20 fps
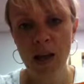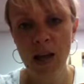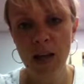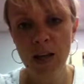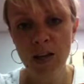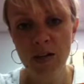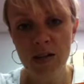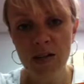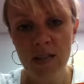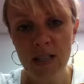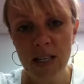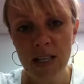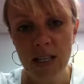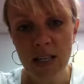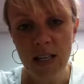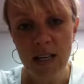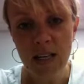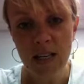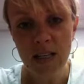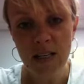and you'll see
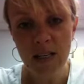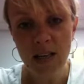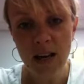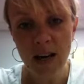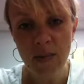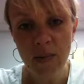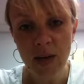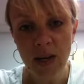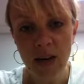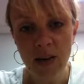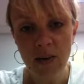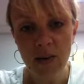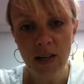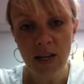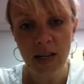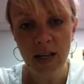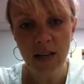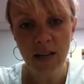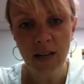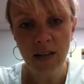that it's coming out
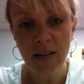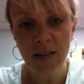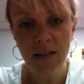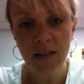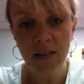here